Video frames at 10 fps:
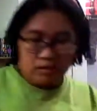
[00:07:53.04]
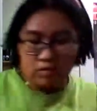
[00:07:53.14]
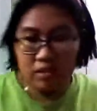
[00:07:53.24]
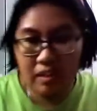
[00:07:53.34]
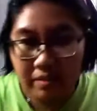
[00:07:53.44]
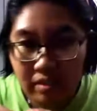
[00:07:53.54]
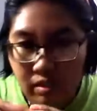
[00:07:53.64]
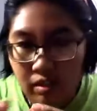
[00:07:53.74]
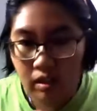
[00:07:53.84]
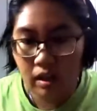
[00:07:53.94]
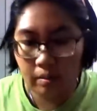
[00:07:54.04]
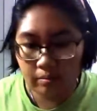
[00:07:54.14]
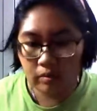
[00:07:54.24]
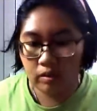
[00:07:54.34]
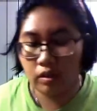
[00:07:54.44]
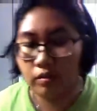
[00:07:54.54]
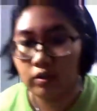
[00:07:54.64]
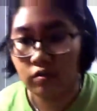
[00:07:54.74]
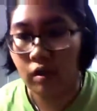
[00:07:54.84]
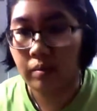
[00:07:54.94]
so given um, the
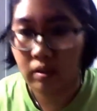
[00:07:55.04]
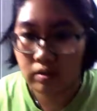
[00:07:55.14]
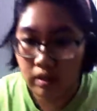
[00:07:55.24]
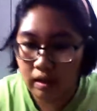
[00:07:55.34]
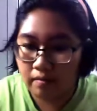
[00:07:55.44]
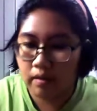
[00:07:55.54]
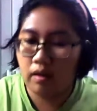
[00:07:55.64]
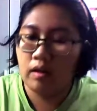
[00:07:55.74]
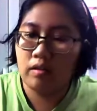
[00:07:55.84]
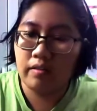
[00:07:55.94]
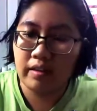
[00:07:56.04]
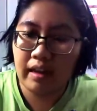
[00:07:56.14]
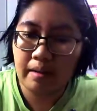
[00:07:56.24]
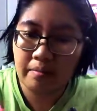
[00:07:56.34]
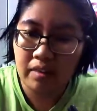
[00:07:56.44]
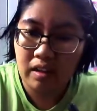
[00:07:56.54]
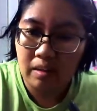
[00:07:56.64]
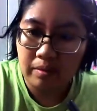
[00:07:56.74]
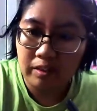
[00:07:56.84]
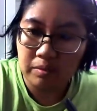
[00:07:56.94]
original ramunes, they have a green cap,
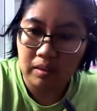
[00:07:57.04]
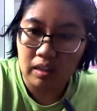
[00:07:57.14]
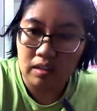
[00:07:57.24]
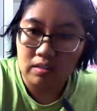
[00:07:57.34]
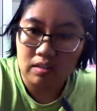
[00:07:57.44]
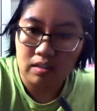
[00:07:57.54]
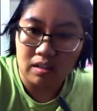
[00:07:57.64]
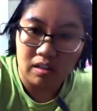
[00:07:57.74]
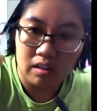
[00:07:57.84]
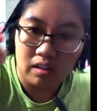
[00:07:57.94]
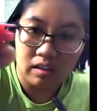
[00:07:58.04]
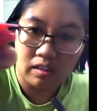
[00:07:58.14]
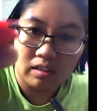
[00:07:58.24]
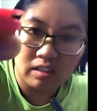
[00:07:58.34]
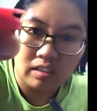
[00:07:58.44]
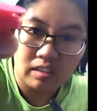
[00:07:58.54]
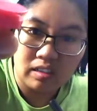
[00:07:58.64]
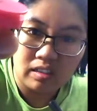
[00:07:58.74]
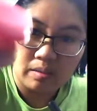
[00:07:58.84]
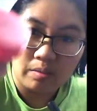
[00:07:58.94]
but this one has a,
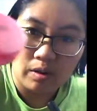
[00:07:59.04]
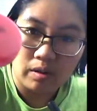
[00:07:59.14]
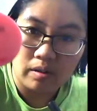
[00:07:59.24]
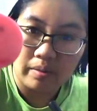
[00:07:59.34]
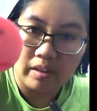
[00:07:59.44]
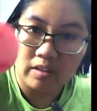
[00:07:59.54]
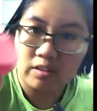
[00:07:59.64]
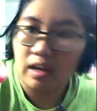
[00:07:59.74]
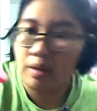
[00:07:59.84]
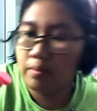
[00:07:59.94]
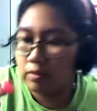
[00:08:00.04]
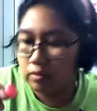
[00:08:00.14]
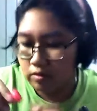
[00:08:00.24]
pinkish cap. So you